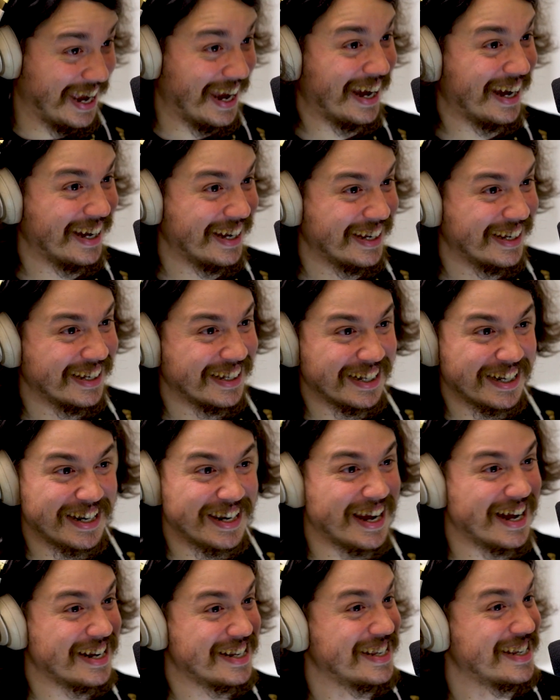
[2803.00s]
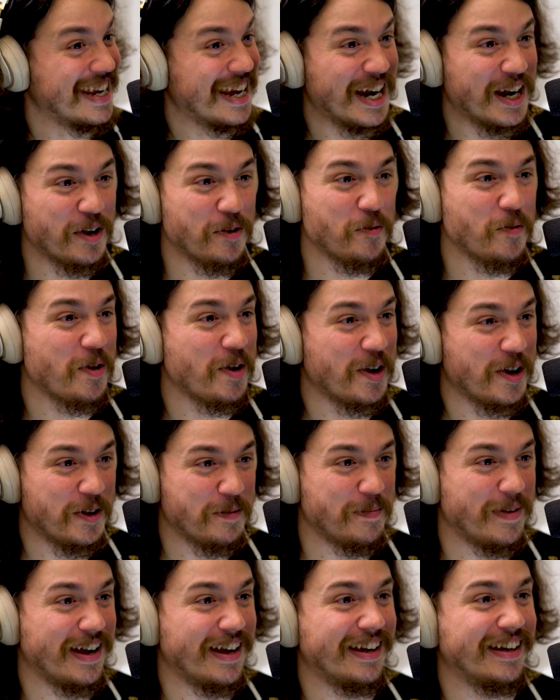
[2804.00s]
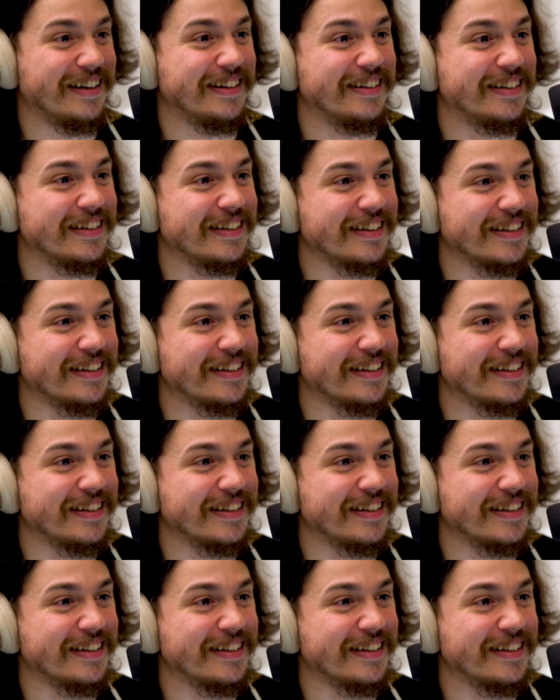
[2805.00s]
Yeah. Not saying a word, man.